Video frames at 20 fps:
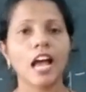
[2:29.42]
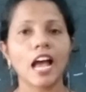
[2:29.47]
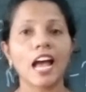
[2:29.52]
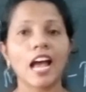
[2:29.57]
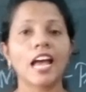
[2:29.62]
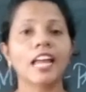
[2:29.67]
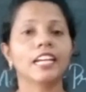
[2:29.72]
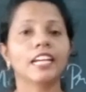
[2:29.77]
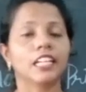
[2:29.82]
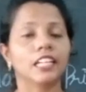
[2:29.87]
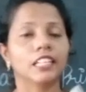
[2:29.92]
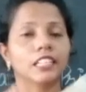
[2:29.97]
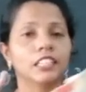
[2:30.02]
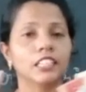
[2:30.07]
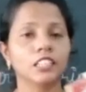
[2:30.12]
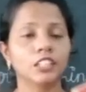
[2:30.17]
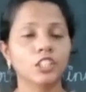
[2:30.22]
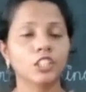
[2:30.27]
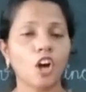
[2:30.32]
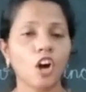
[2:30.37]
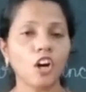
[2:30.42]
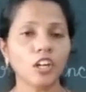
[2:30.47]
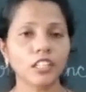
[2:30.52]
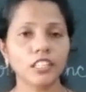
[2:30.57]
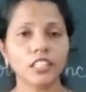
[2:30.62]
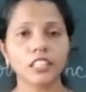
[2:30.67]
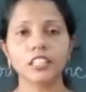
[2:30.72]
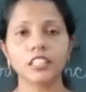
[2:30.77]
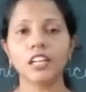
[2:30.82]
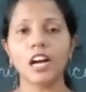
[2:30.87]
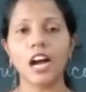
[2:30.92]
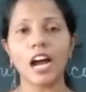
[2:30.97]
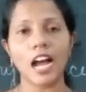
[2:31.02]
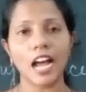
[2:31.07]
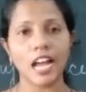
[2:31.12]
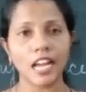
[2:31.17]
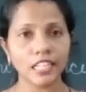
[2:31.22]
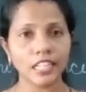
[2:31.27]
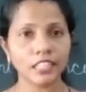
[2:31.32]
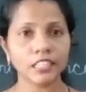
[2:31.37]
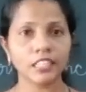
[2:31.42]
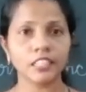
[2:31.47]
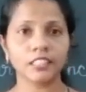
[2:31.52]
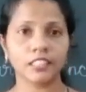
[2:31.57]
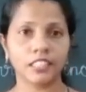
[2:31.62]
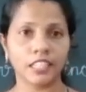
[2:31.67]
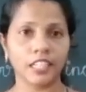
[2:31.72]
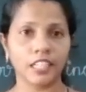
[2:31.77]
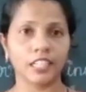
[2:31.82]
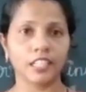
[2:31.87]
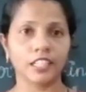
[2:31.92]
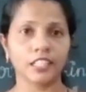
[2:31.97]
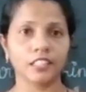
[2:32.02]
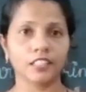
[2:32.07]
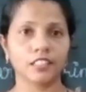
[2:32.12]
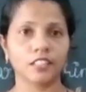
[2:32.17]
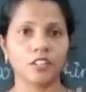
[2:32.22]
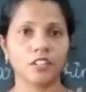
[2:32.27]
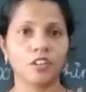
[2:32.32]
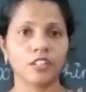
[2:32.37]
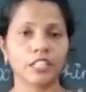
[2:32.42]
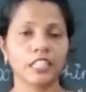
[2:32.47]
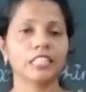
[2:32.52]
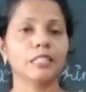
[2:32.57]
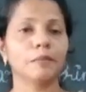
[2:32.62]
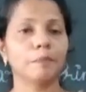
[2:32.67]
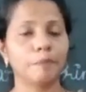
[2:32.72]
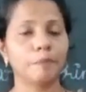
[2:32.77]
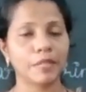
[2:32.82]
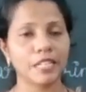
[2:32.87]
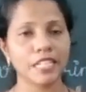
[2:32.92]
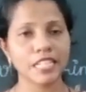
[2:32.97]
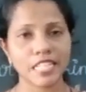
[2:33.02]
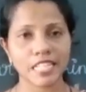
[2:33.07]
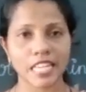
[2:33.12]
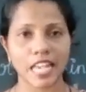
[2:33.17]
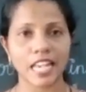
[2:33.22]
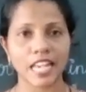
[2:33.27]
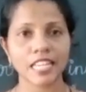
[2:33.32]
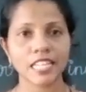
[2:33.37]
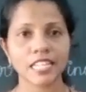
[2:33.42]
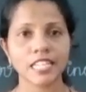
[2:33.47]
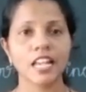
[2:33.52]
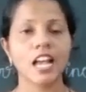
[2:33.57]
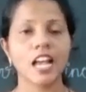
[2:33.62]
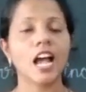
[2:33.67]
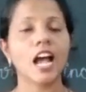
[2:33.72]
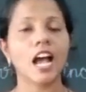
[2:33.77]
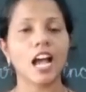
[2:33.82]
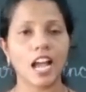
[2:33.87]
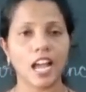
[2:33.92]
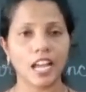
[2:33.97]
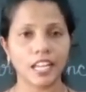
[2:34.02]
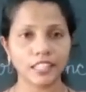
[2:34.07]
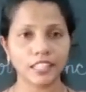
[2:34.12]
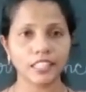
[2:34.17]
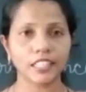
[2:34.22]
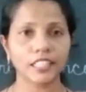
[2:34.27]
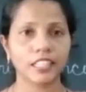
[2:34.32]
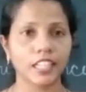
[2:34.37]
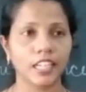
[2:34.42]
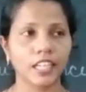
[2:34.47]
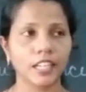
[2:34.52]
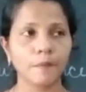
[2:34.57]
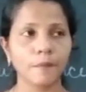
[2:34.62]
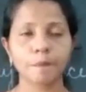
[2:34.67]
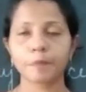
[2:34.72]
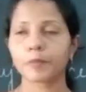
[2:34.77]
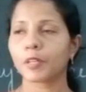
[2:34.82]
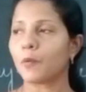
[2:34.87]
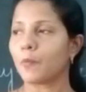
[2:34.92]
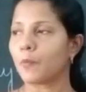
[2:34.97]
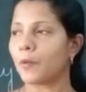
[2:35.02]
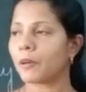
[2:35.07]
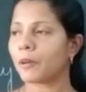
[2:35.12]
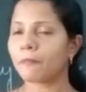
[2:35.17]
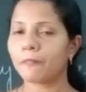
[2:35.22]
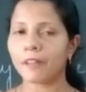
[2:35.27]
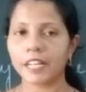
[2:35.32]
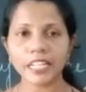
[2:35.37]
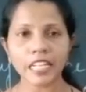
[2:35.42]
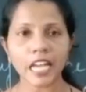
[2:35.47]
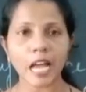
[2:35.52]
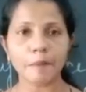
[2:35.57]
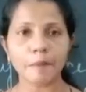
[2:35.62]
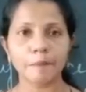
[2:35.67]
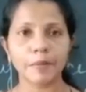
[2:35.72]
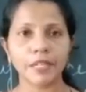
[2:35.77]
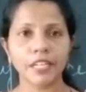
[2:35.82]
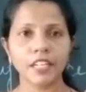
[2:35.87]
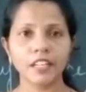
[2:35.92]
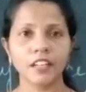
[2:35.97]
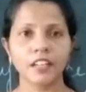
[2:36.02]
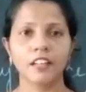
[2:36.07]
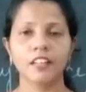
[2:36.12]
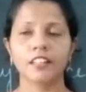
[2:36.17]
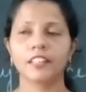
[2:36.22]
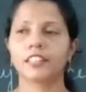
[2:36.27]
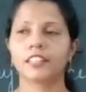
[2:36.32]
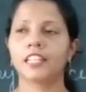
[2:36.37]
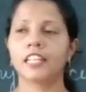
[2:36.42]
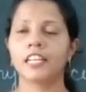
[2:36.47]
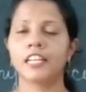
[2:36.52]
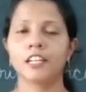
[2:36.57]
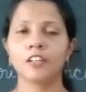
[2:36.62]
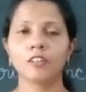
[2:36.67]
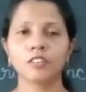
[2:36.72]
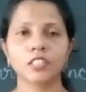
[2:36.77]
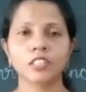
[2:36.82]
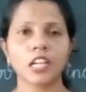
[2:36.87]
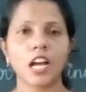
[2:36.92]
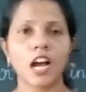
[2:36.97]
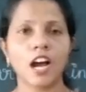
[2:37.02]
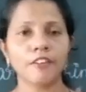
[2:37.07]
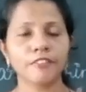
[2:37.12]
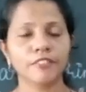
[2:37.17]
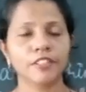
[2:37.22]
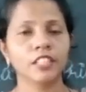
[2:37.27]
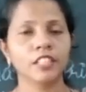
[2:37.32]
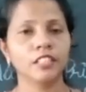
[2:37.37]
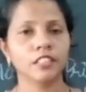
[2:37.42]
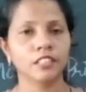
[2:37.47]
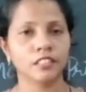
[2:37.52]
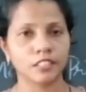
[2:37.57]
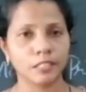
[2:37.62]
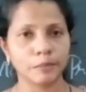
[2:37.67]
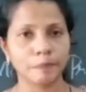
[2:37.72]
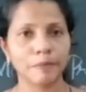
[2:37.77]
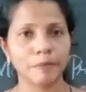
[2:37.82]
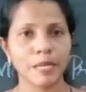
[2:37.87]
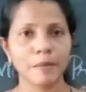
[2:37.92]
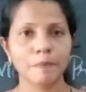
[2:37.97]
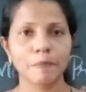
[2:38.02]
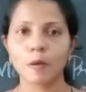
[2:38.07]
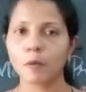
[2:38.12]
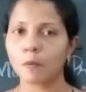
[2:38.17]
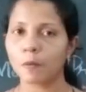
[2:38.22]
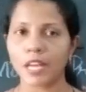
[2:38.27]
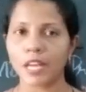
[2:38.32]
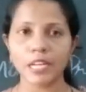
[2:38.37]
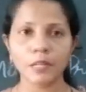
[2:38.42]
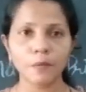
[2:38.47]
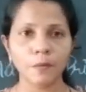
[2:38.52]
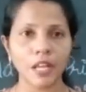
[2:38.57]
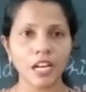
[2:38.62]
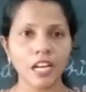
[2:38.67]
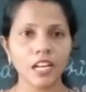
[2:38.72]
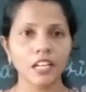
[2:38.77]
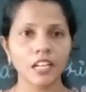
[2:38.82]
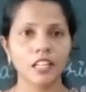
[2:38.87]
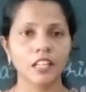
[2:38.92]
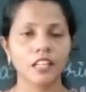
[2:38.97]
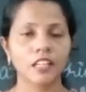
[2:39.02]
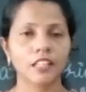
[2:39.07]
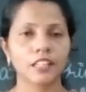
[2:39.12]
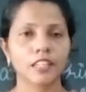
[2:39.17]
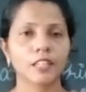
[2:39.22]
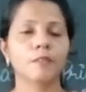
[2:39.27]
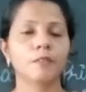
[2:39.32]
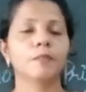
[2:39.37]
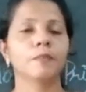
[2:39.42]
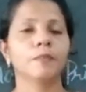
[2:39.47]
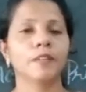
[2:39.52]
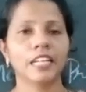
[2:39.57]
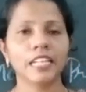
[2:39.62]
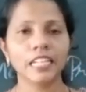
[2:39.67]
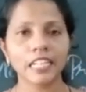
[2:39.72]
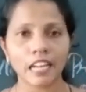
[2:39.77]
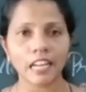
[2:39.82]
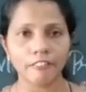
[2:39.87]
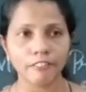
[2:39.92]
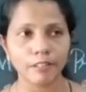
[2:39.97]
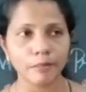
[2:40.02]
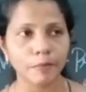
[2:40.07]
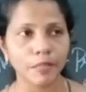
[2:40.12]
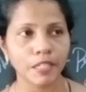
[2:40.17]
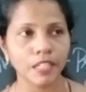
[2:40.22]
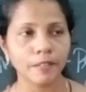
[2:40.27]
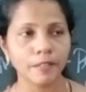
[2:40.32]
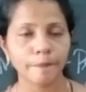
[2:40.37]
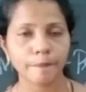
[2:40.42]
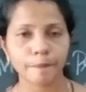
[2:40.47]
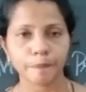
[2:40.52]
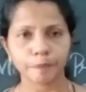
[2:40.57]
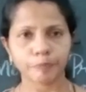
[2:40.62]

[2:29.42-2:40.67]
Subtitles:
and the daughter and the king, okay, the princess and the king were very happy. They looked after the people very well. They were very lovable.